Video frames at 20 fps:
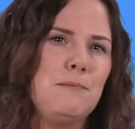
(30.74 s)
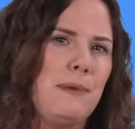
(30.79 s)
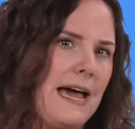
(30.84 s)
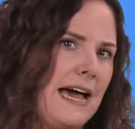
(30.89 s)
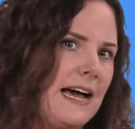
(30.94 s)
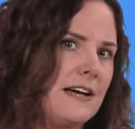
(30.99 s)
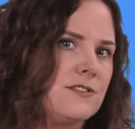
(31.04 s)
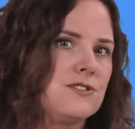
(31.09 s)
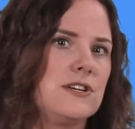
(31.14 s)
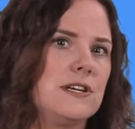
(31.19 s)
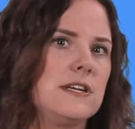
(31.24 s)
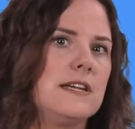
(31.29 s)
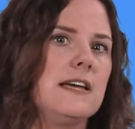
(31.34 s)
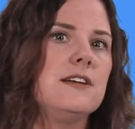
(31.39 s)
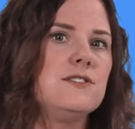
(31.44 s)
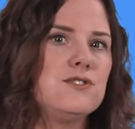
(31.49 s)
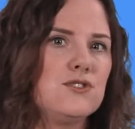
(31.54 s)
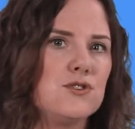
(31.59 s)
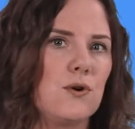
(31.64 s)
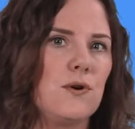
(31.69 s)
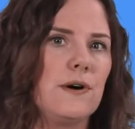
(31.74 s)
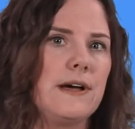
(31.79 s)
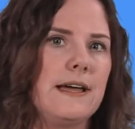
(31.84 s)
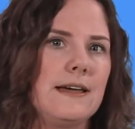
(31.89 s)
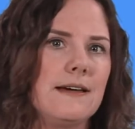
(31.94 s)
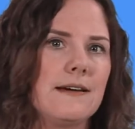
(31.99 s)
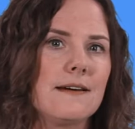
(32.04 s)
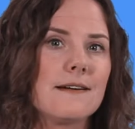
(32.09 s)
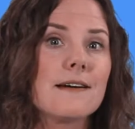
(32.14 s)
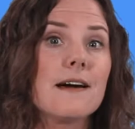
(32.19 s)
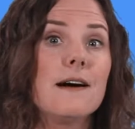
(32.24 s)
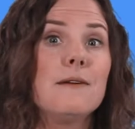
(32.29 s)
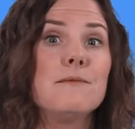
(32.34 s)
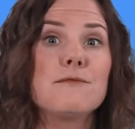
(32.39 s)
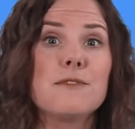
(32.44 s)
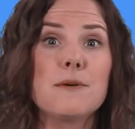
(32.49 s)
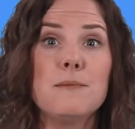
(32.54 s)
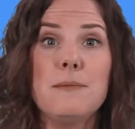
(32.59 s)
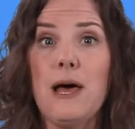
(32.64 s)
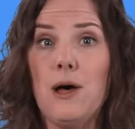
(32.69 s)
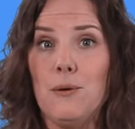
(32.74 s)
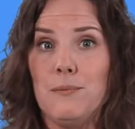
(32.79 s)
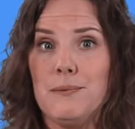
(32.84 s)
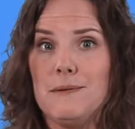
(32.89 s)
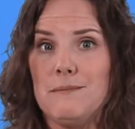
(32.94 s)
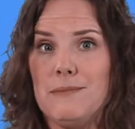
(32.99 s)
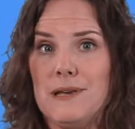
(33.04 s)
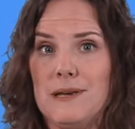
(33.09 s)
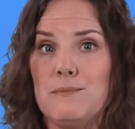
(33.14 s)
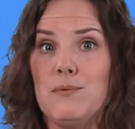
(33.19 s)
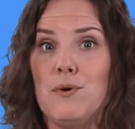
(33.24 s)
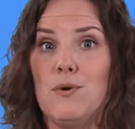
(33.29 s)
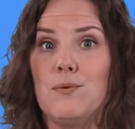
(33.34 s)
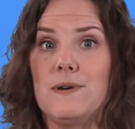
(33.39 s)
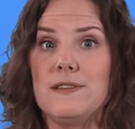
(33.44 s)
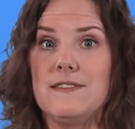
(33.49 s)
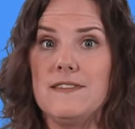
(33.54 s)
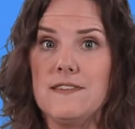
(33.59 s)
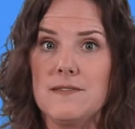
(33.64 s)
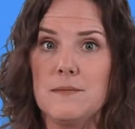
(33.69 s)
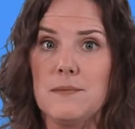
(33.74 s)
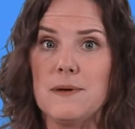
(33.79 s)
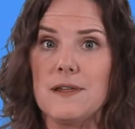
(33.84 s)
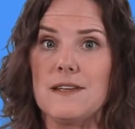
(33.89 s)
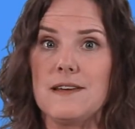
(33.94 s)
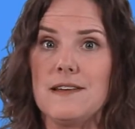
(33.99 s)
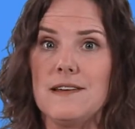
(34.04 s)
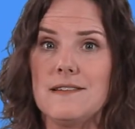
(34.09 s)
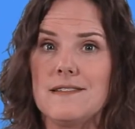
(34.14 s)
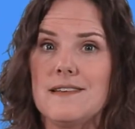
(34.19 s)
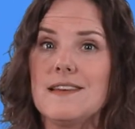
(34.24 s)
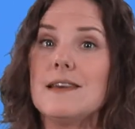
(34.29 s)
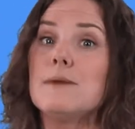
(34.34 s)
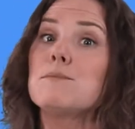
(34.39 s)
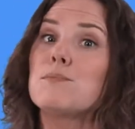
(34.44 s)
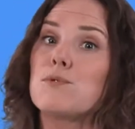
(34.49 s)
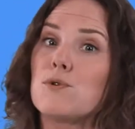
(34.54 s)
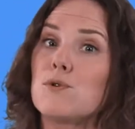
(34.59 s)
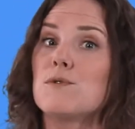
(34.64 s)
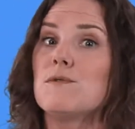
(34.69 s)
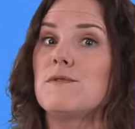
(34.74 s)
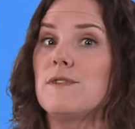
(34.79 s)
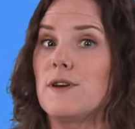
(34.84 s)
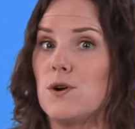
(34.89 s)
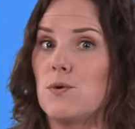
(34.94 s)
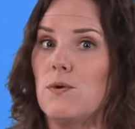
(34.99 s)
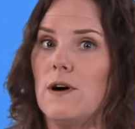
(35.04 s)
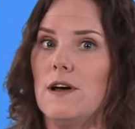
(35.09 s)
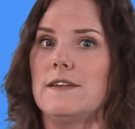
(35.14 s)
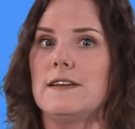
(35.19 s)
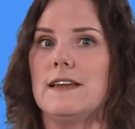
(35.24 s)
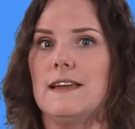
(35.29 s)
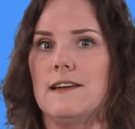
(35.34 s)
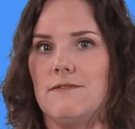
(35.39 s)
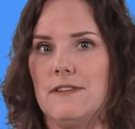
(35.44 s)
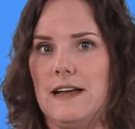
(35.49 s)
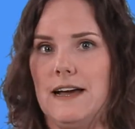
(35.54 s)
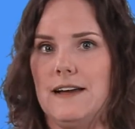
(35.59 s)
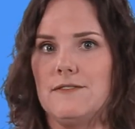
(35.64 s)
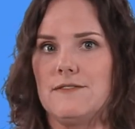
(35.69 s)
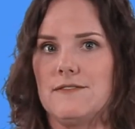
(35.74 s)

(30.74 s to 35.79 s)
passion and joy come from helping people with disabilities improve their quality of life.